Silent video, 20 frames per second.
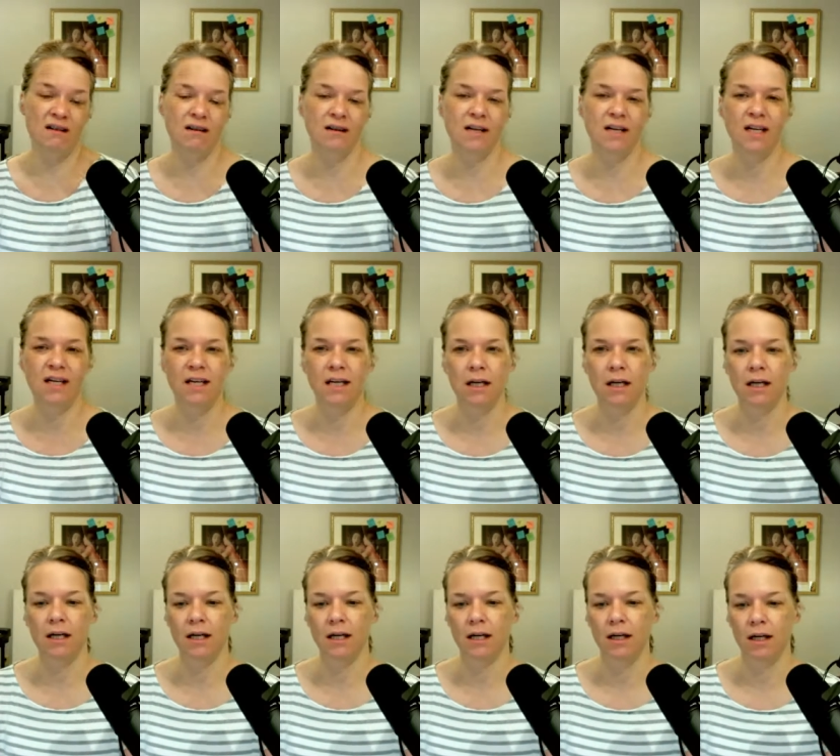
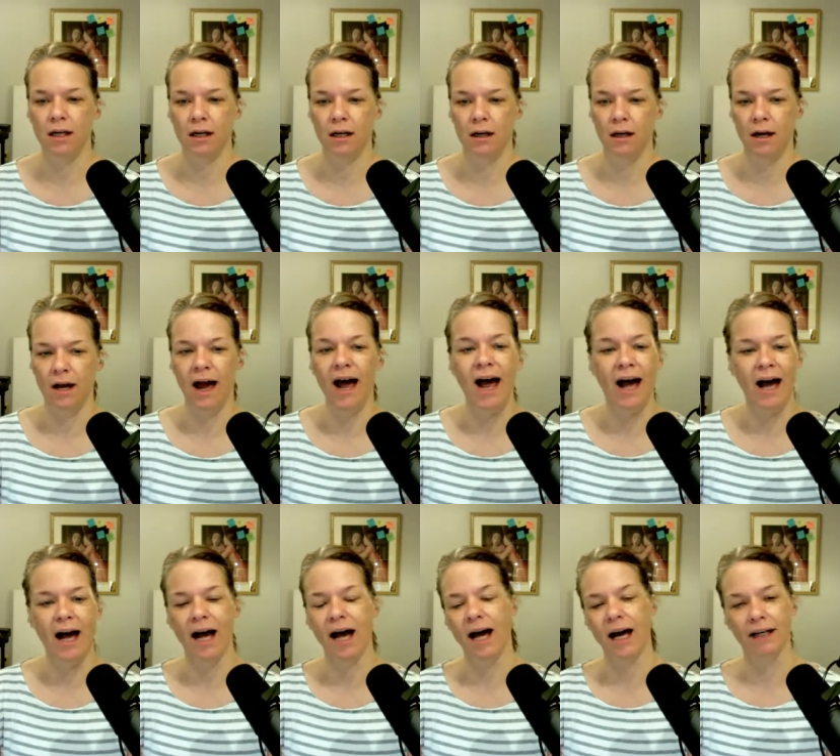
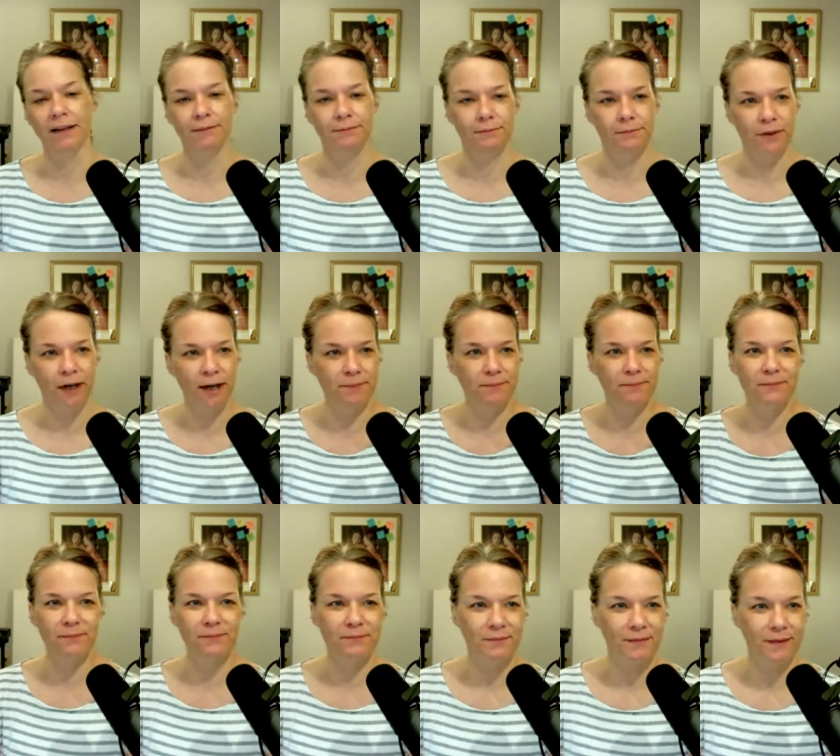Yeah. Right.
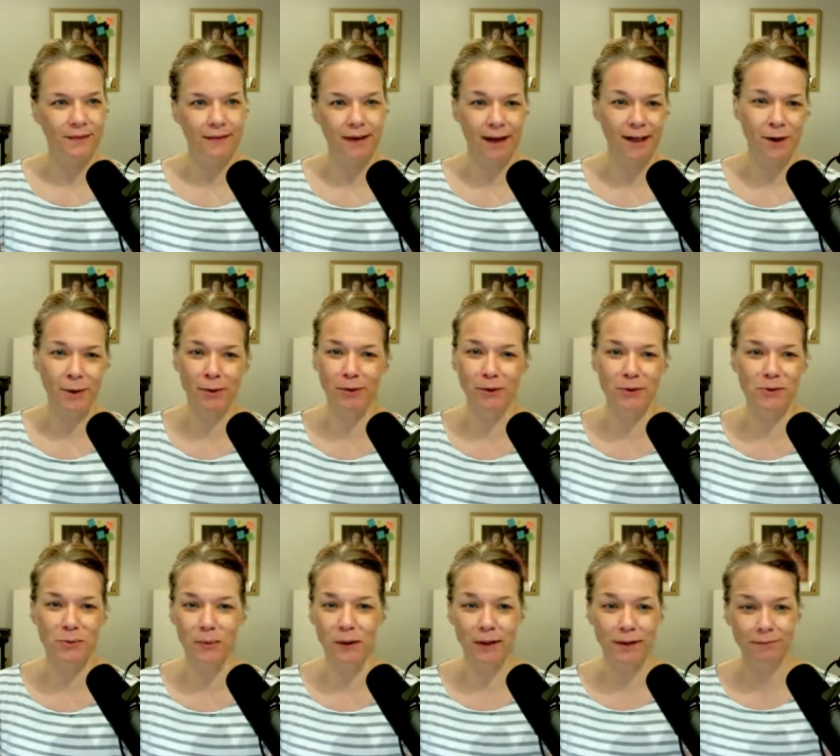I know it
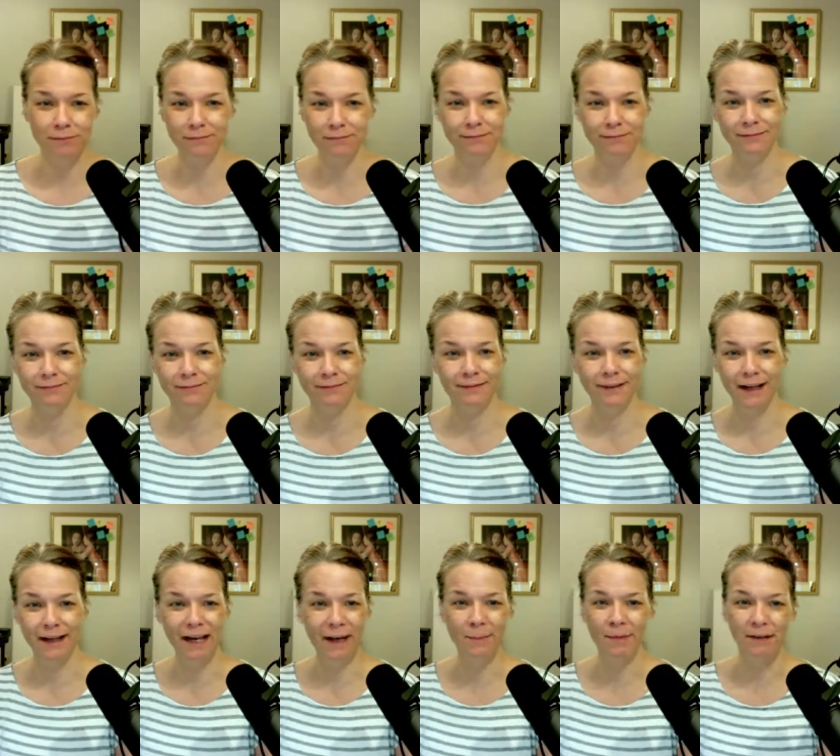looks weird. I
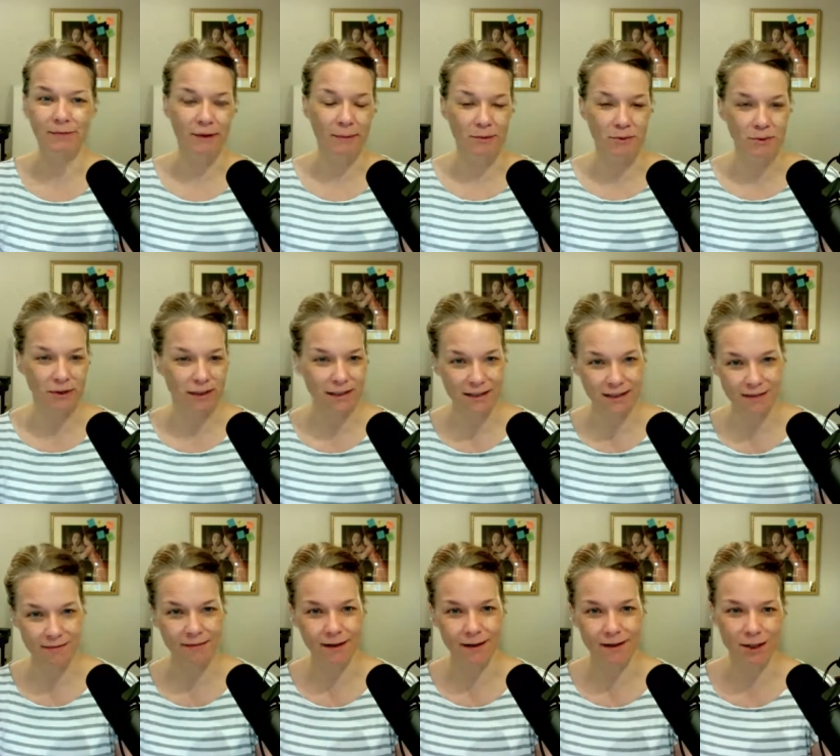can't believe I'm doing
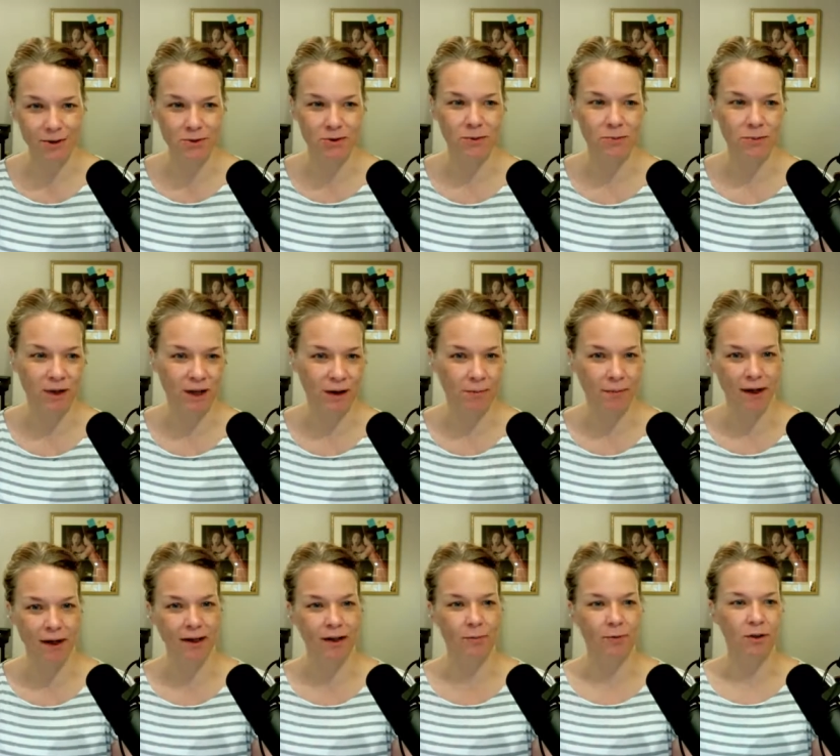this on YouTube without
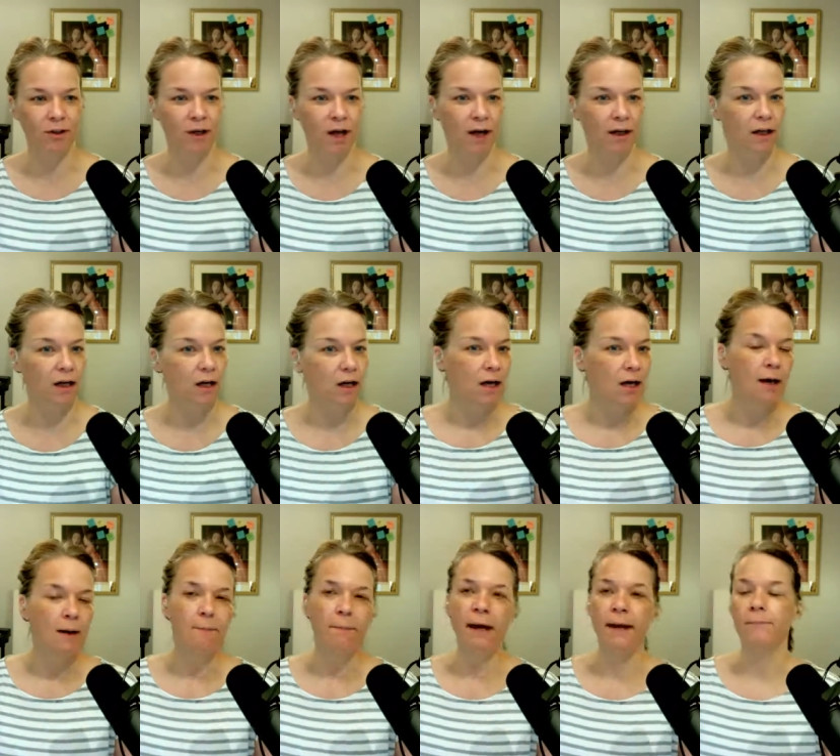makeup. Good God.
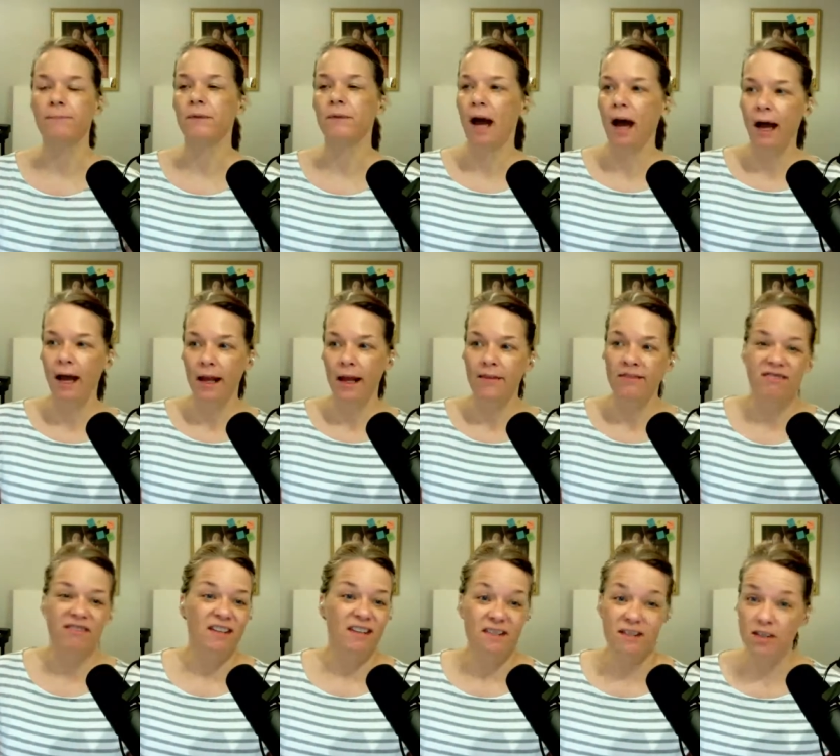But
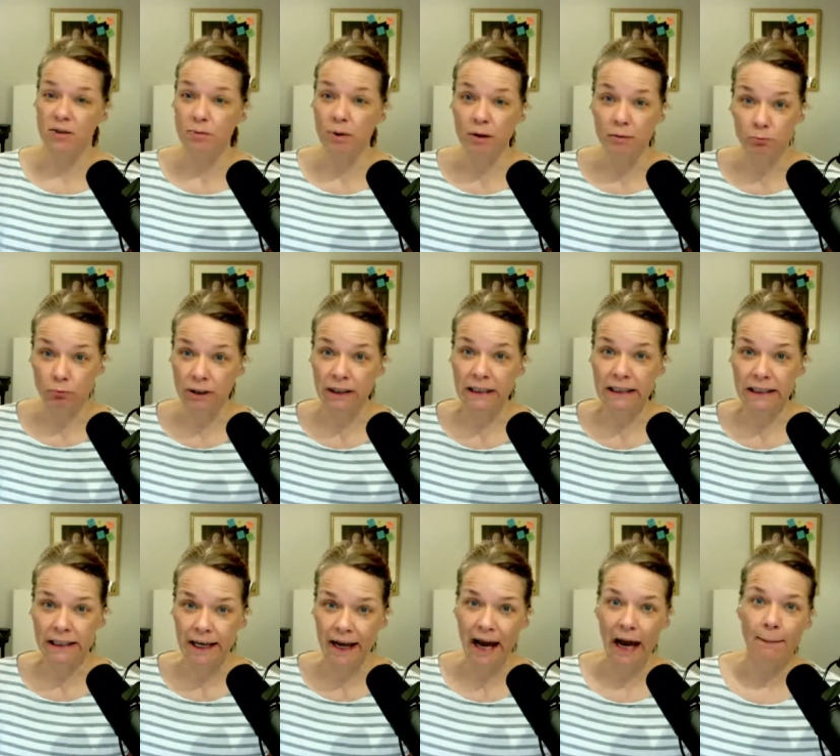this is what
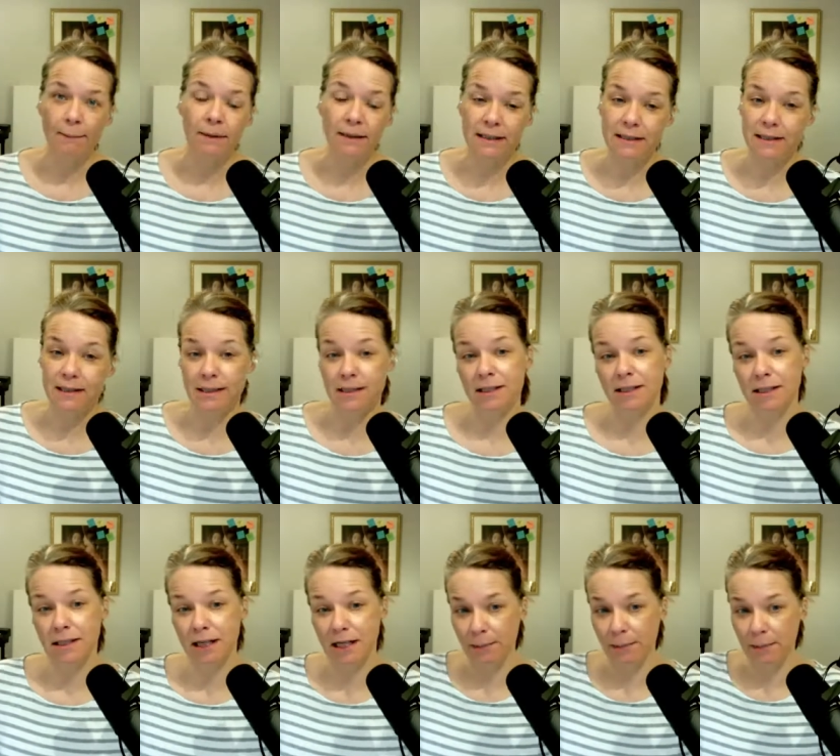really happens. This
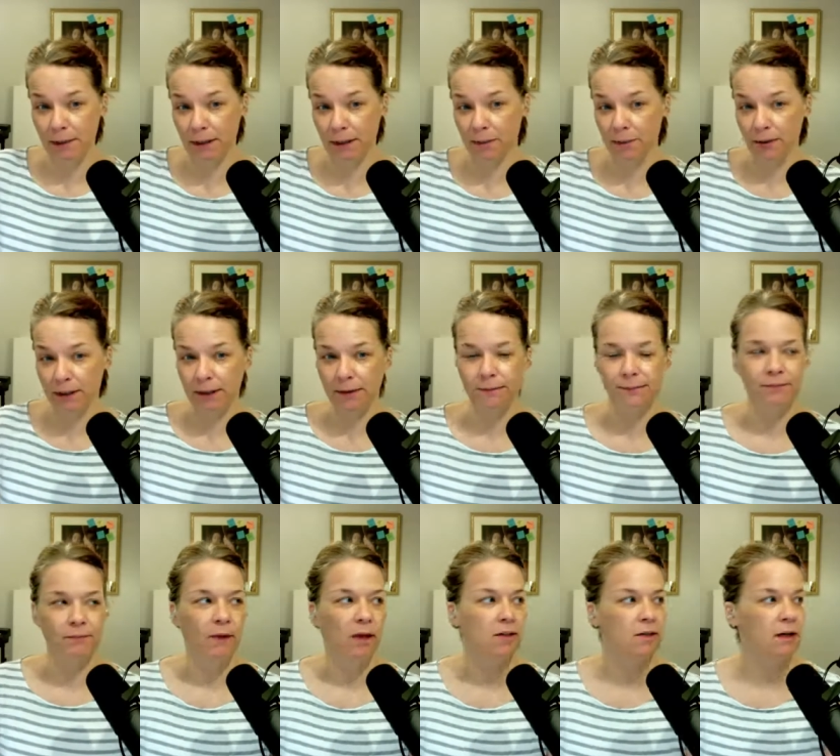is keeping it real.
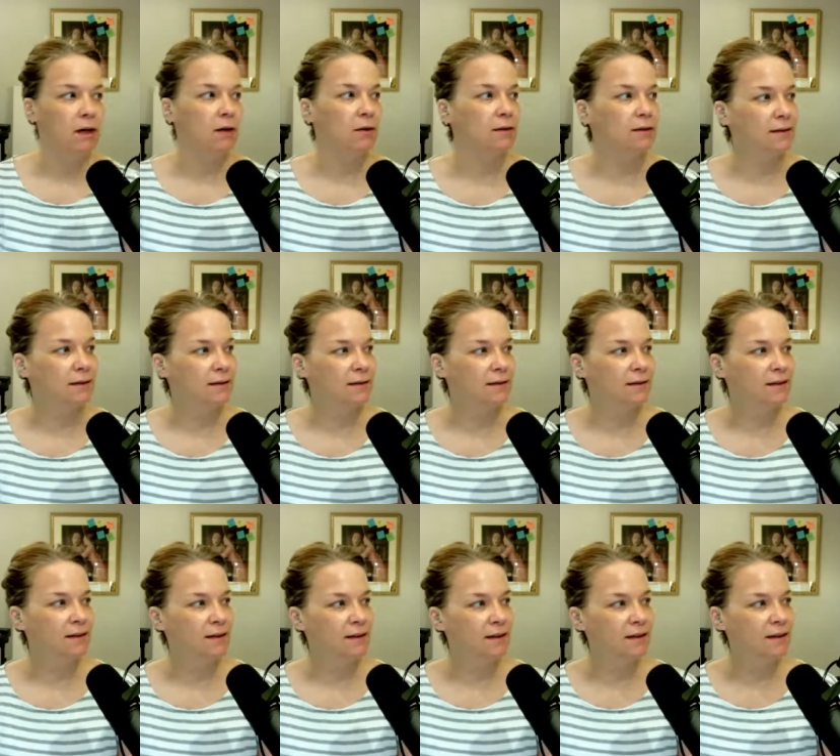So,
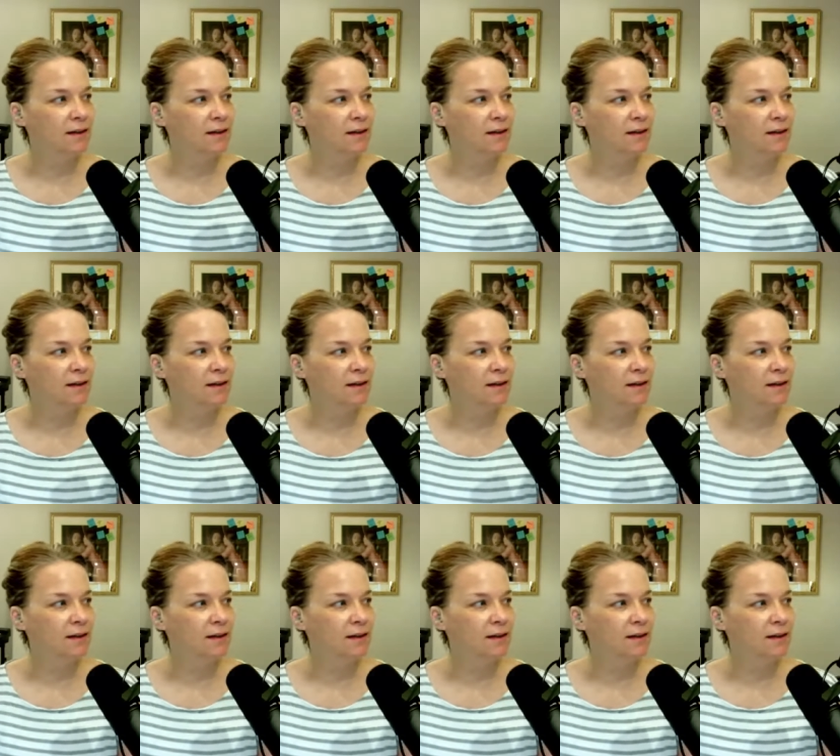I